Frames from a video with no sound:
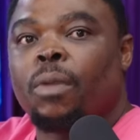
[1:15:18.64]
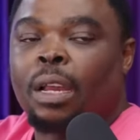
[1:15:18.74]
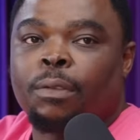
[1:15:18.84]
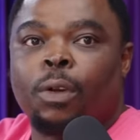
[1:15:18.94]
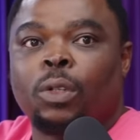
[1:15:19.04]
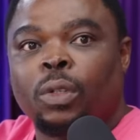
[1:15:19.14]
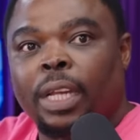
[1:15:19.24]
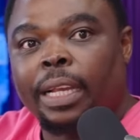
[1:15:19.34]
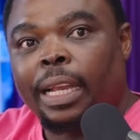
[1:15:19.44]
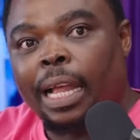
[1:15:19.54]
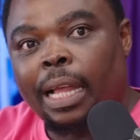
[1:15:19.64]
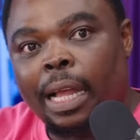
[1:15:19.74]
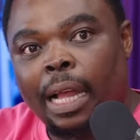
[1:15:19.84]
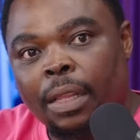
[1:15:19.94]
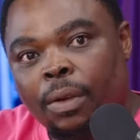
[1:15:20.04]
unfortunately,
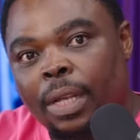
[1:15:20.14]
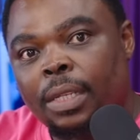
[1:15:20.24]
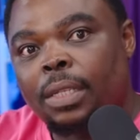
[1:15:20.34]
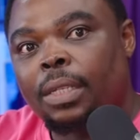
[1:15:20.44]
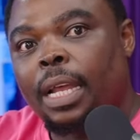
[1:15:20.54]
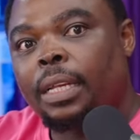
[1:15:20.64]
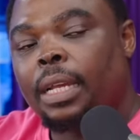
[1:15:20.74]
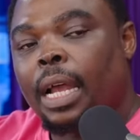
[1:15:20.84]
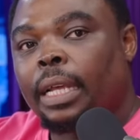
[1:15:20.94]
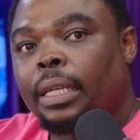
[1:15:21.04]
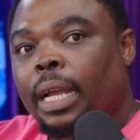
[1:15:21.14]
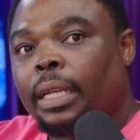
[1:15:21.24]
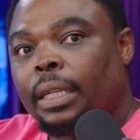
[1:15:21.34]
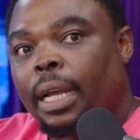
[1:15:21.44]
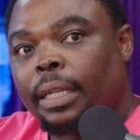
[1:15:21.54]
other ones that
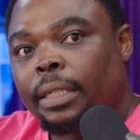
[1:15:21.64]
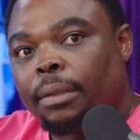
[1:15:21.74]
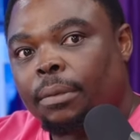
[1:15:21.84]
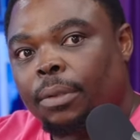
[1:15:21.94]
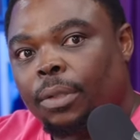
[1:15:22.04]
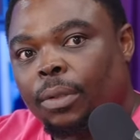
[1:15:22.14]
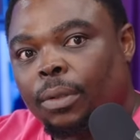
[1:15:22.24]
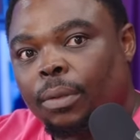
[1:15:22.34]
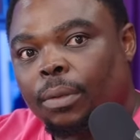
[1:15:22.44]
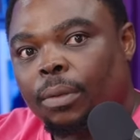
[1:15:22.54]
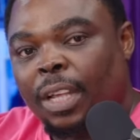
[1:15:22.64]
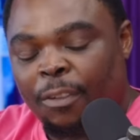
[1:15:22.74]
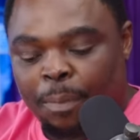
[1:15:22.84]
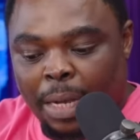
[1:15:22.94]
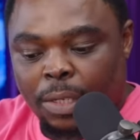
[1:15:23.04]
I, you know, they
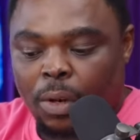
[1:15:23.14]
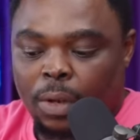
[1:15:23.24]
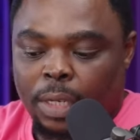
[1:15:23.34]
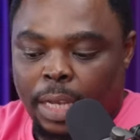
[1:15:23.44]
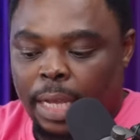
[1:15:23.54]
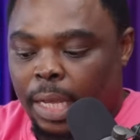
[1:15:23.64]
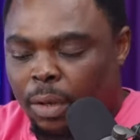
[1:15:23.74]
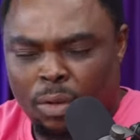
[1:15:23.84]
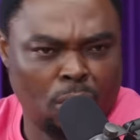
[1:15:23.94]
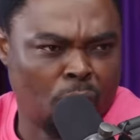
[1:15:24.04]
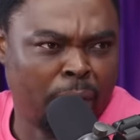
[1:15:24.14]
have passed on here. Mm-hmm. You know,